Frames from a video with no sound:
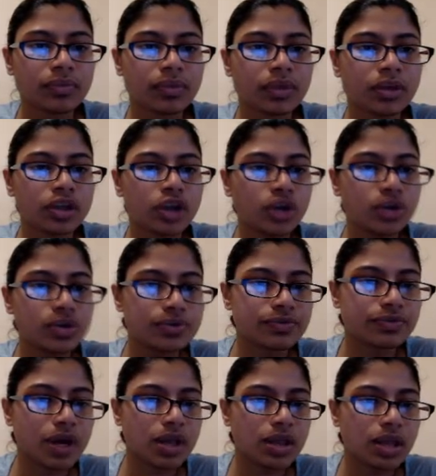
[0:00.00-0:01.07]
go to
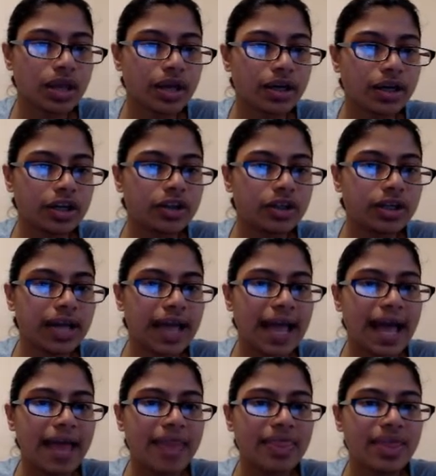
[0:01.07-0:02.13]
front layer, and you're going to
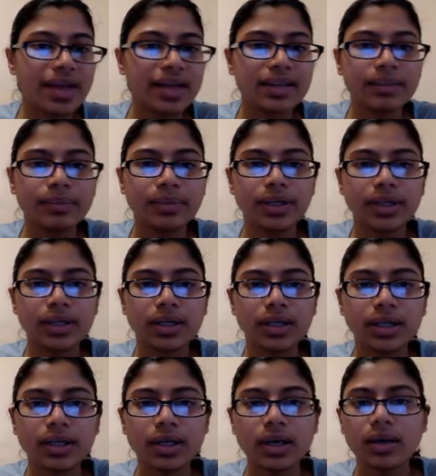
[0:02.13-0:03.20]
add that in the beginning
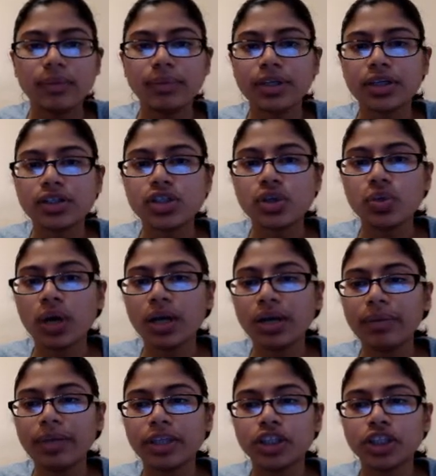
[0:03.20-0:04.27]
because you want to
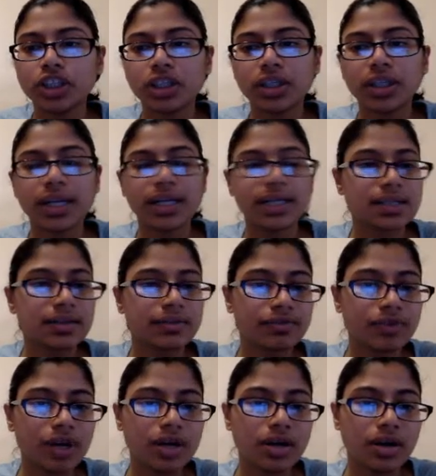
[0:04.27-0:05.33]
make sure that it's in
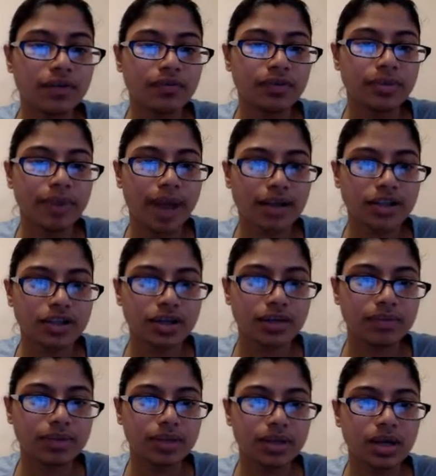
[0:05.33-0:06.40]
front of your backdrop.
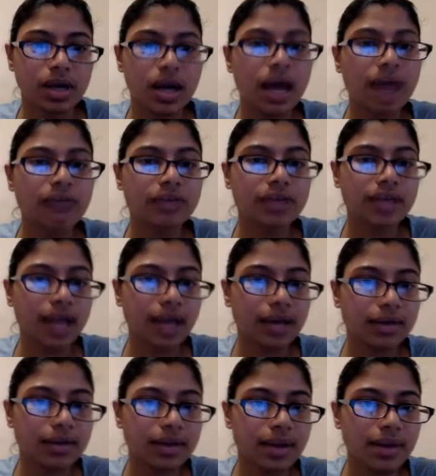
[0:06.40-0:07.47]
I've already added
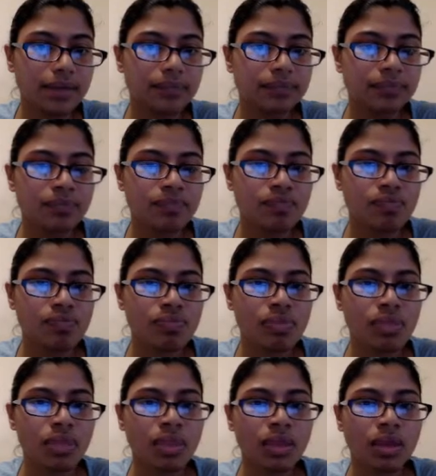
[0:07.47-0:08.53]
that,
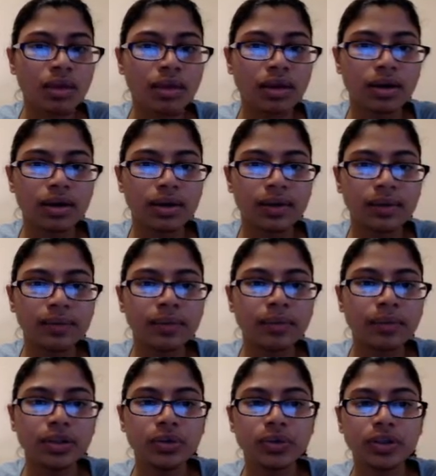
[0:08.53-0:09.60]
but
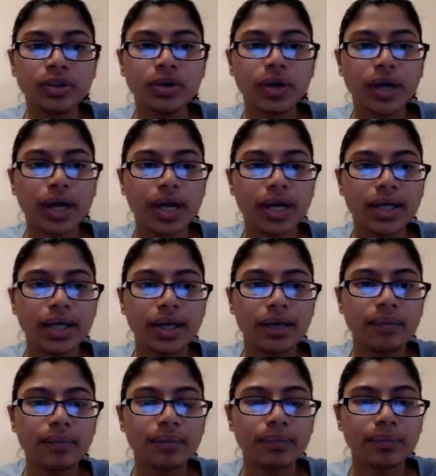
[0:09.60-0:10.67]
you can go ahead and
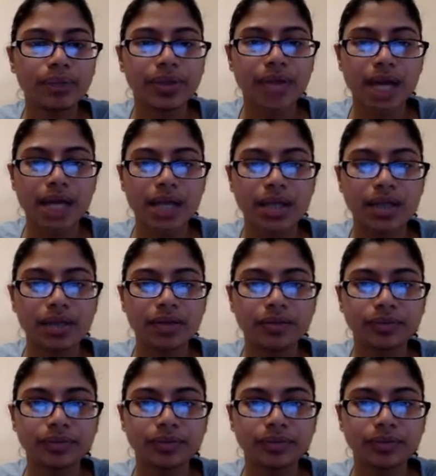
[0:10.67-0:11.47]
put that in there.